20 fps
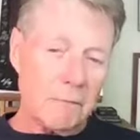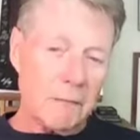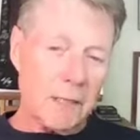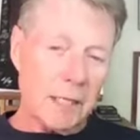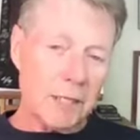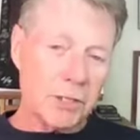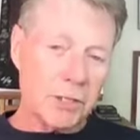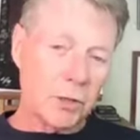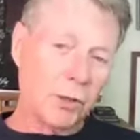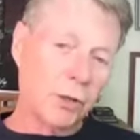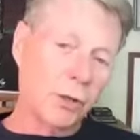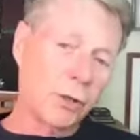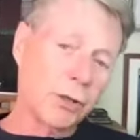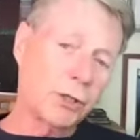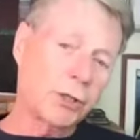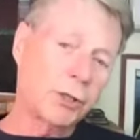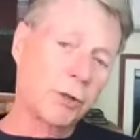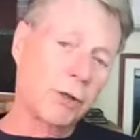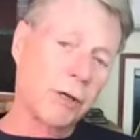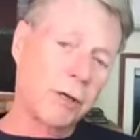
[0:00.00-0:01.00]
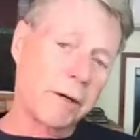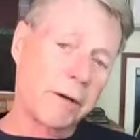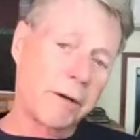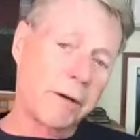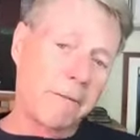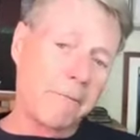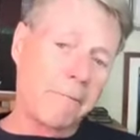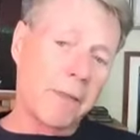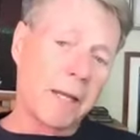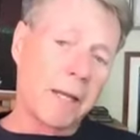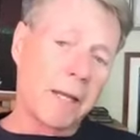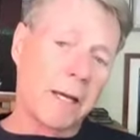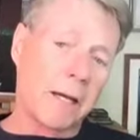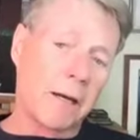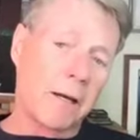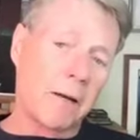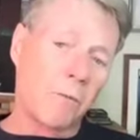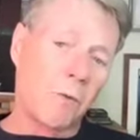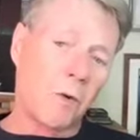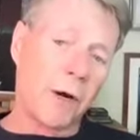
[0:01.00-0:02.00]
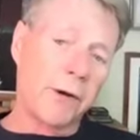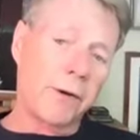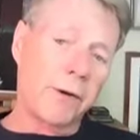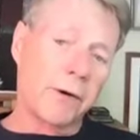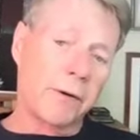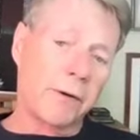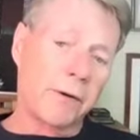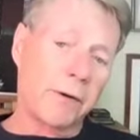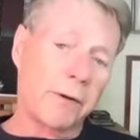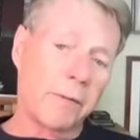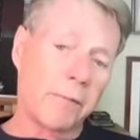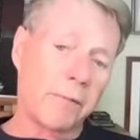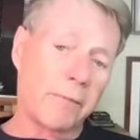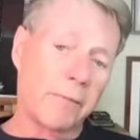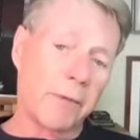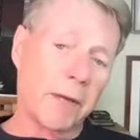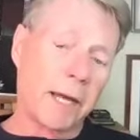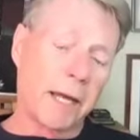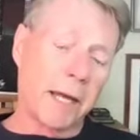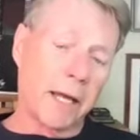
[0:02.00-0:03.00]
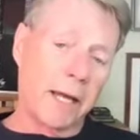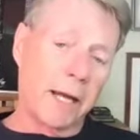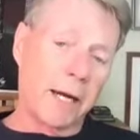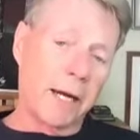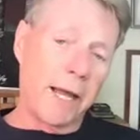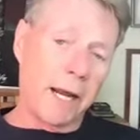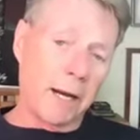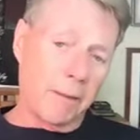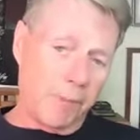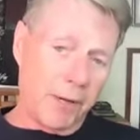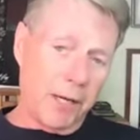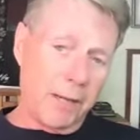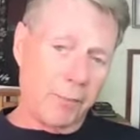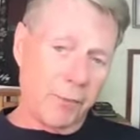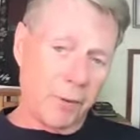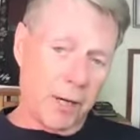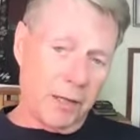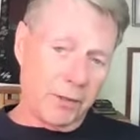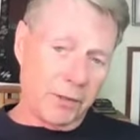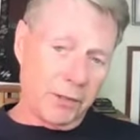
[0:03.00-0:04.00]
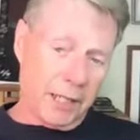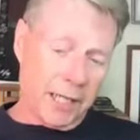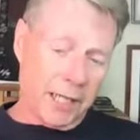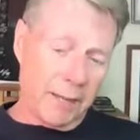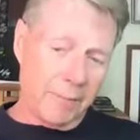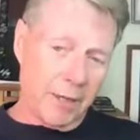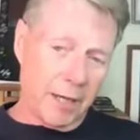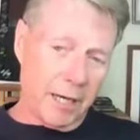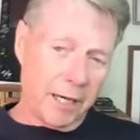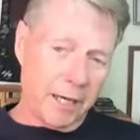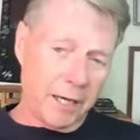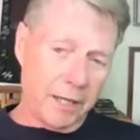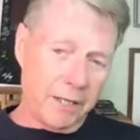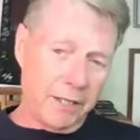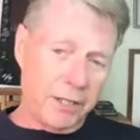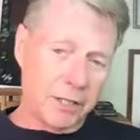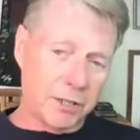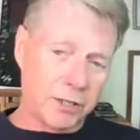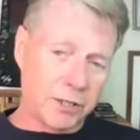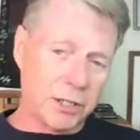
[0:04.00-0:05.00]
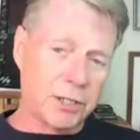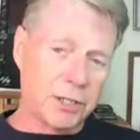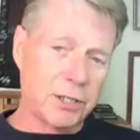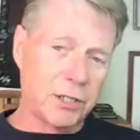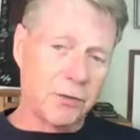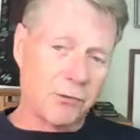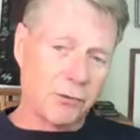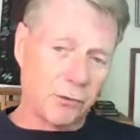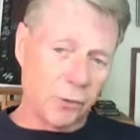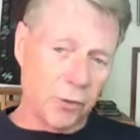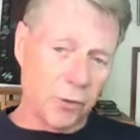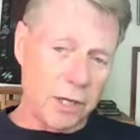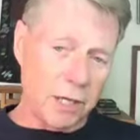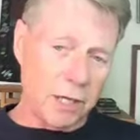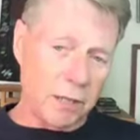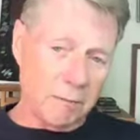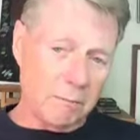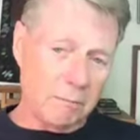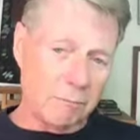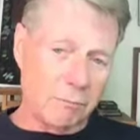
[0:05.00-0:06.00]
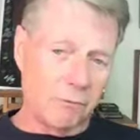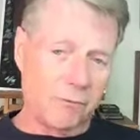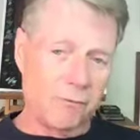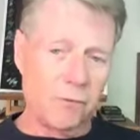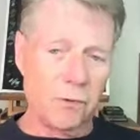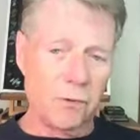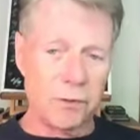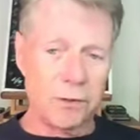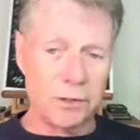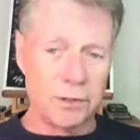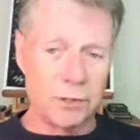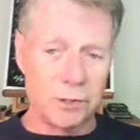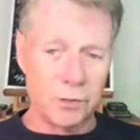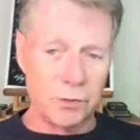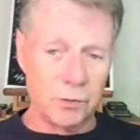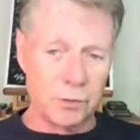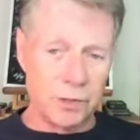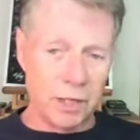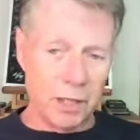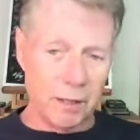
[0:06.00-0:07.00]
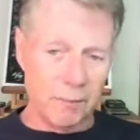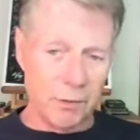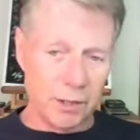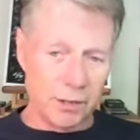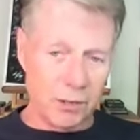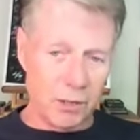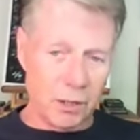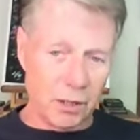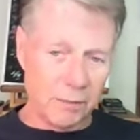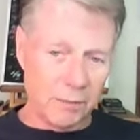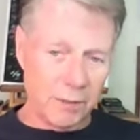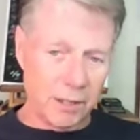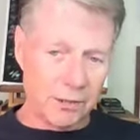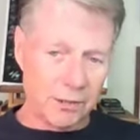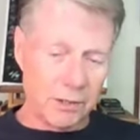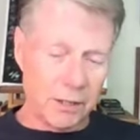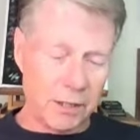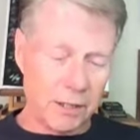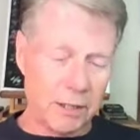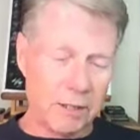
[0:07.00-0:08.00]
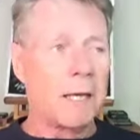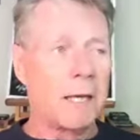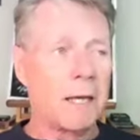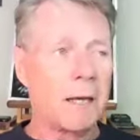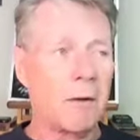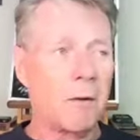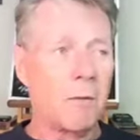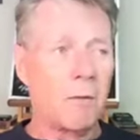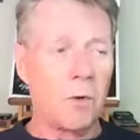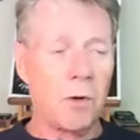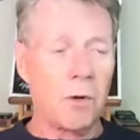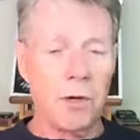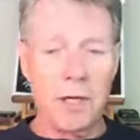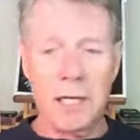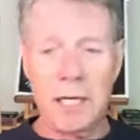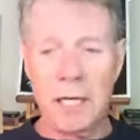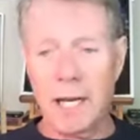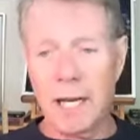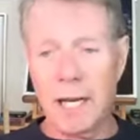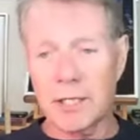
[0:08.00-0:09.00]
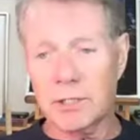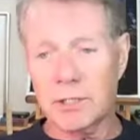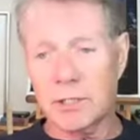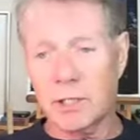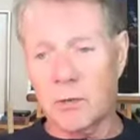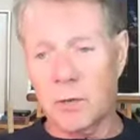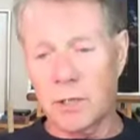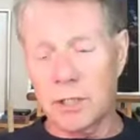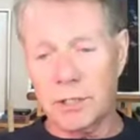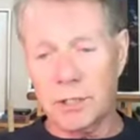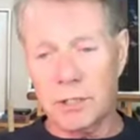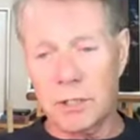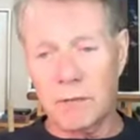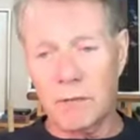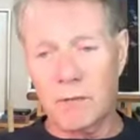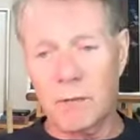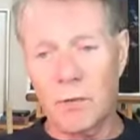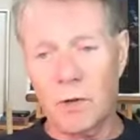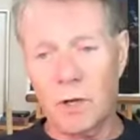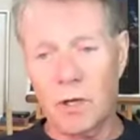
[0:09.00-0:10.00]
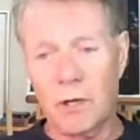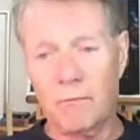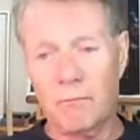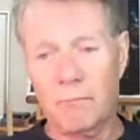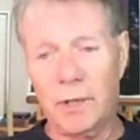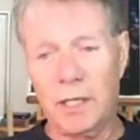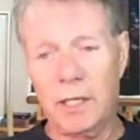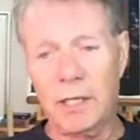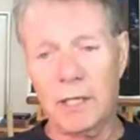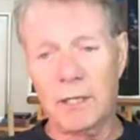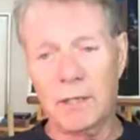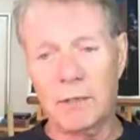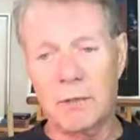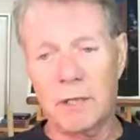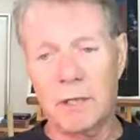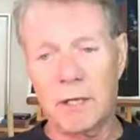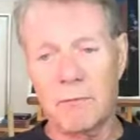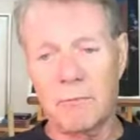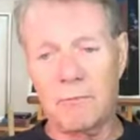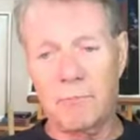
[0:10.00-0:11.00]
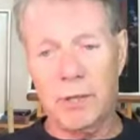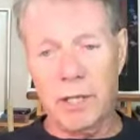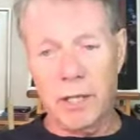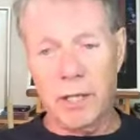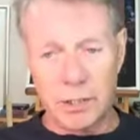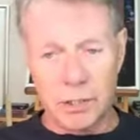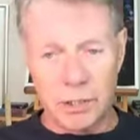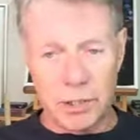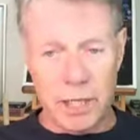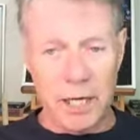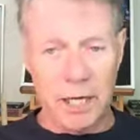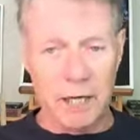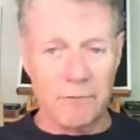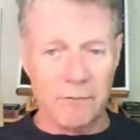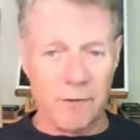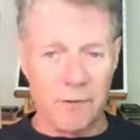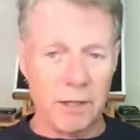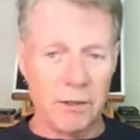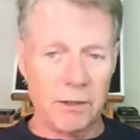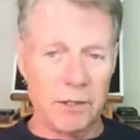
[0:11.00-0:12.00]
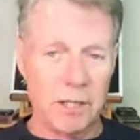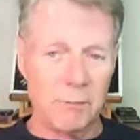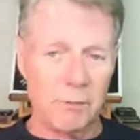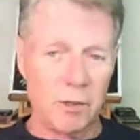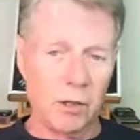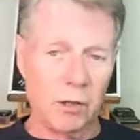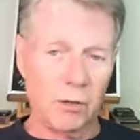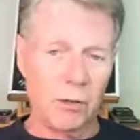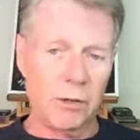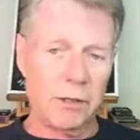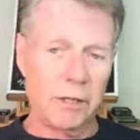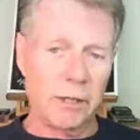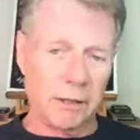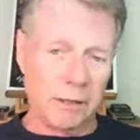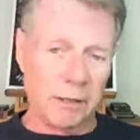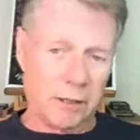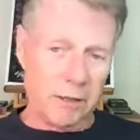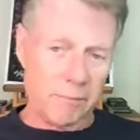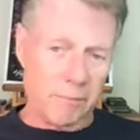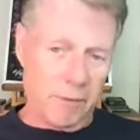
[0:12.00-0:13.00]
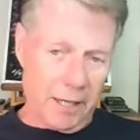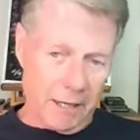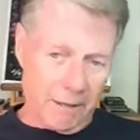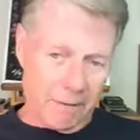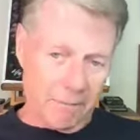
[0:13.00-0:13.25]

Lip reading: So Hirschhorn wondered and had a paper out that came out in 1963, before these two that I'm going to talk about today, where he asked the question, well, if PHA, phytohemagglutinin, can make